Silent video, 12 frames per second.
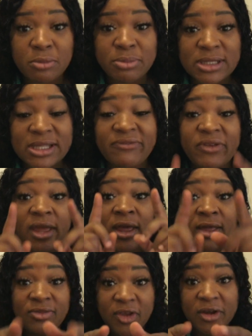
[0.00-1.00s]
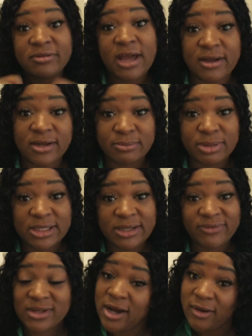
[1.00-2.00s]
believe it, they're not going to believe
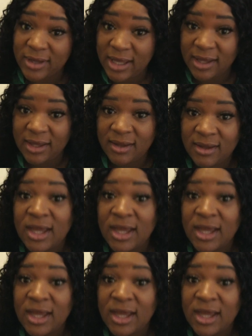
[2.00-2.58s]
it, okay?